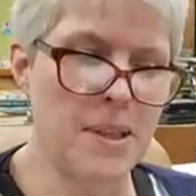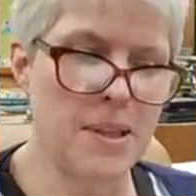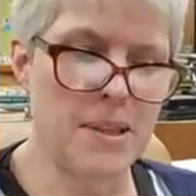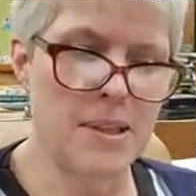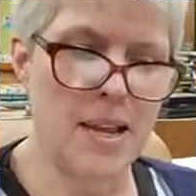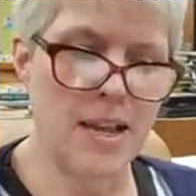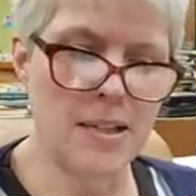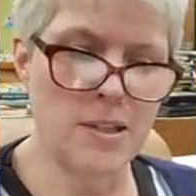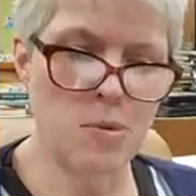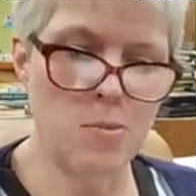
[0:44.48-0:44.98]

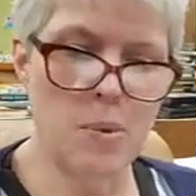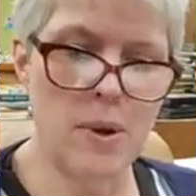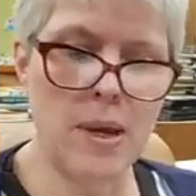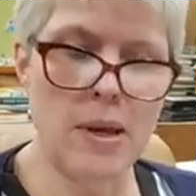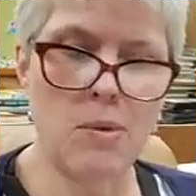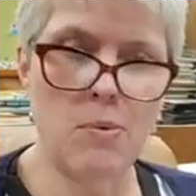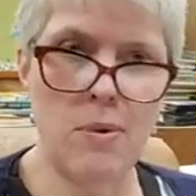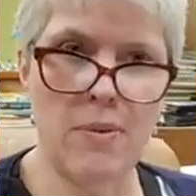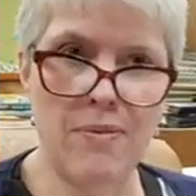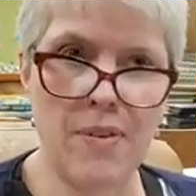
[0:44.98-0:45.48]
Last
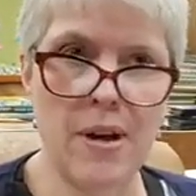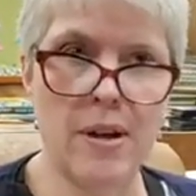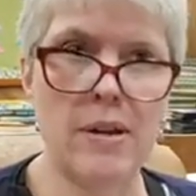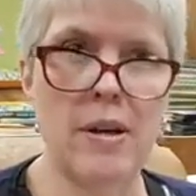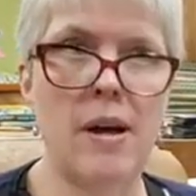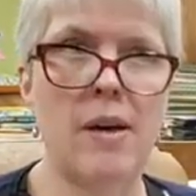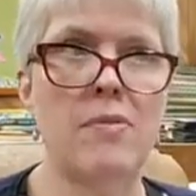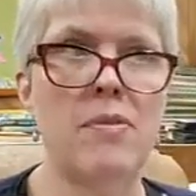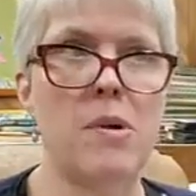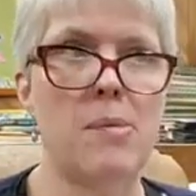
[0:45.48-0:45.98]
week we found
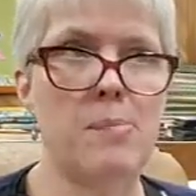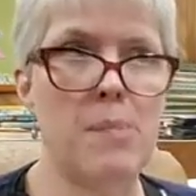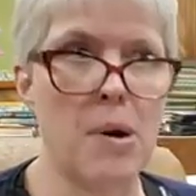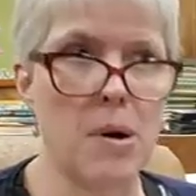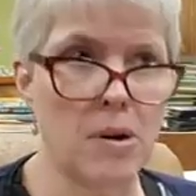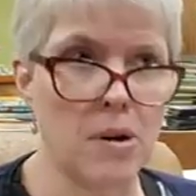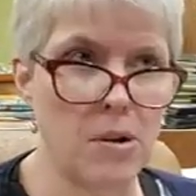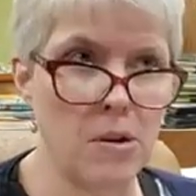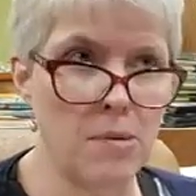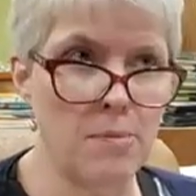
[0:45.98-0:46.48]
out that
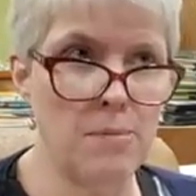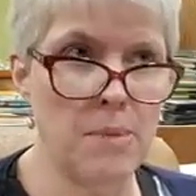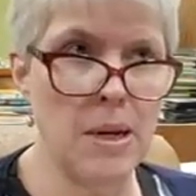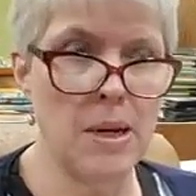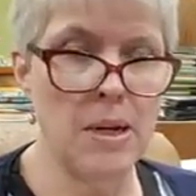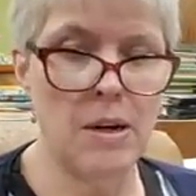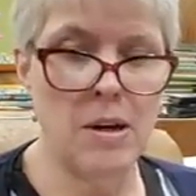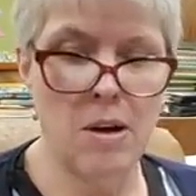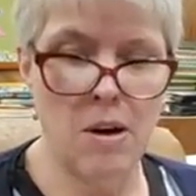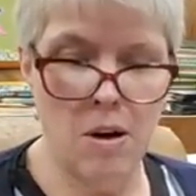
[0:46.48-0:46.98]
Parker and
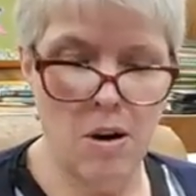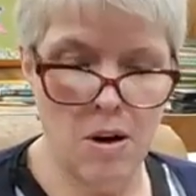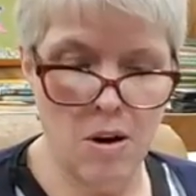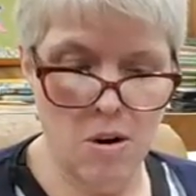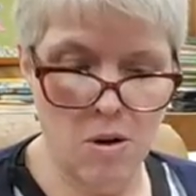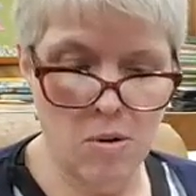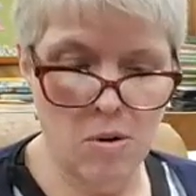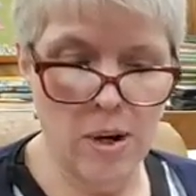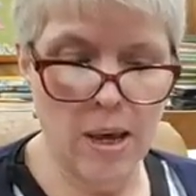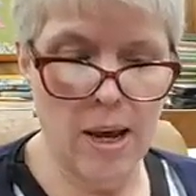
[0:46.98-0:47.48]
Mina are
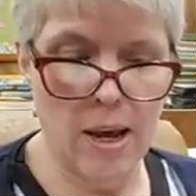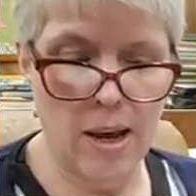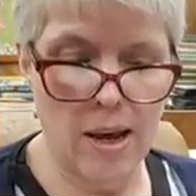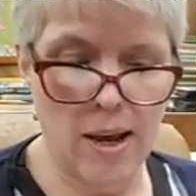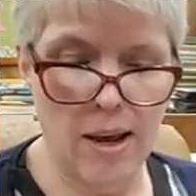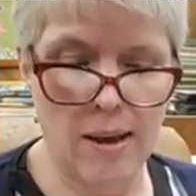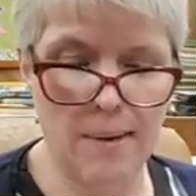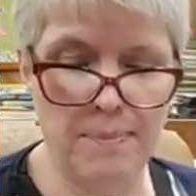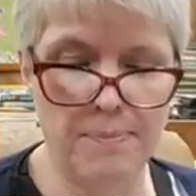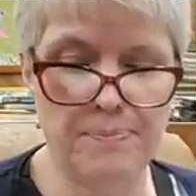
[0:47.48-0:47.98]

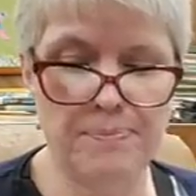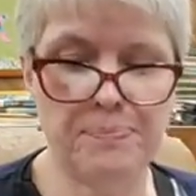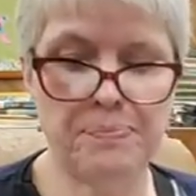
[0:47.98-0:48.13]
okay.